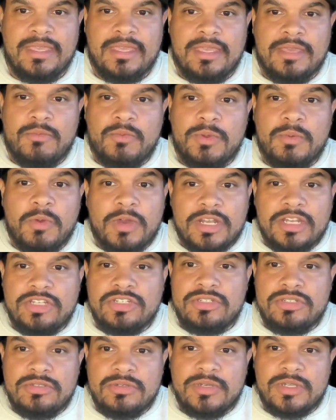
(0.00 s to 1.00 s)
We want to
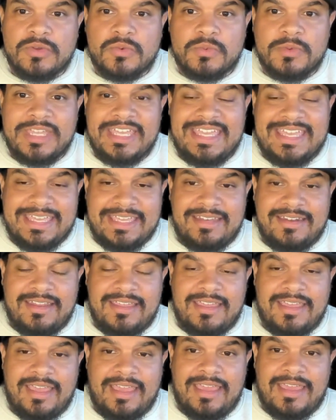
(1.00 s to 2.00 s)
do it
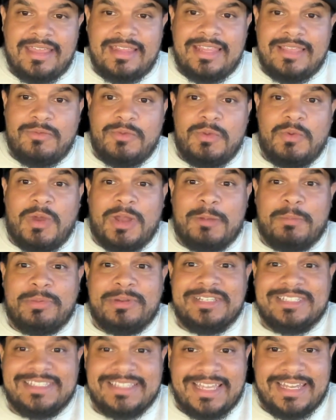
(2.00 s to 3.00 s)
written and then we want to
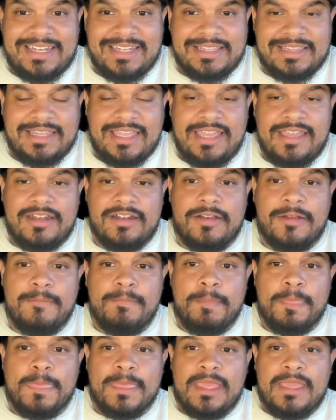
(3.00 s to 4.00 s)
present it later,
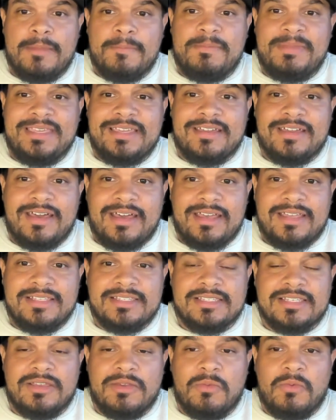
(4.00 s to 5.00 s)

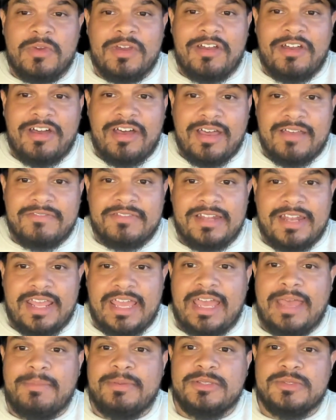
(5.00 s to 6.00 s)
because what often
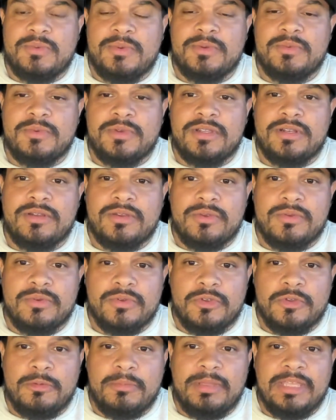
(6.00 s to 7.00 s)
happens when we're in a
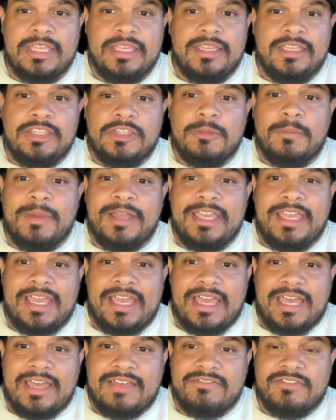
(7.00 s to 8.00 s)
group, you might
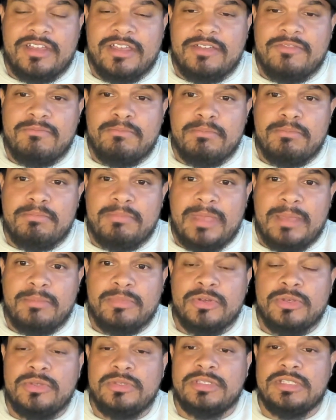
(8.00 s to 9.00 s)
have a
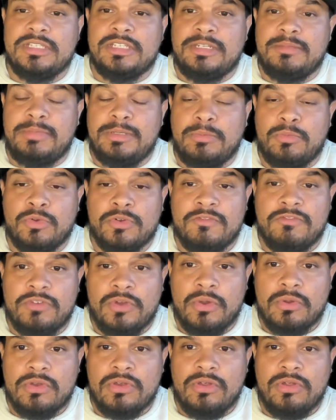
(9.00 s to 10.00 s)
member who's a little bit more
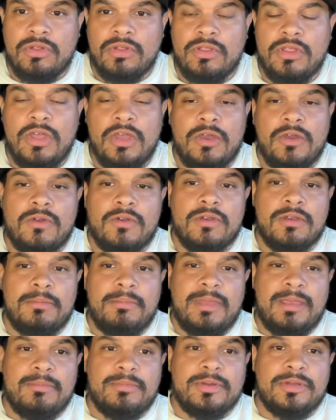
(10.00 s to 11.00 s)
vocal or a
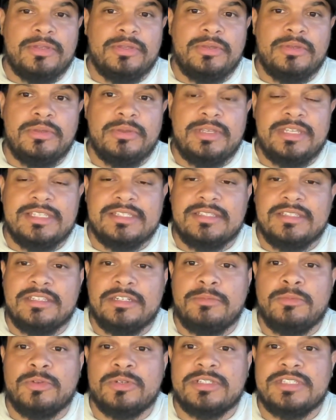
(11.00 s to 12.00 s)
member who is a
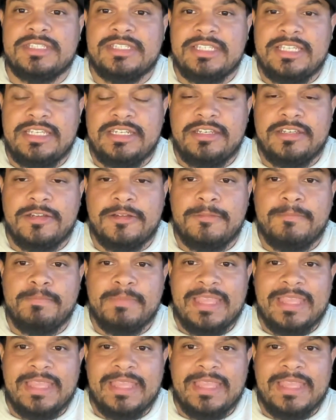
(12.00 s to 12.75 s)
little more senior,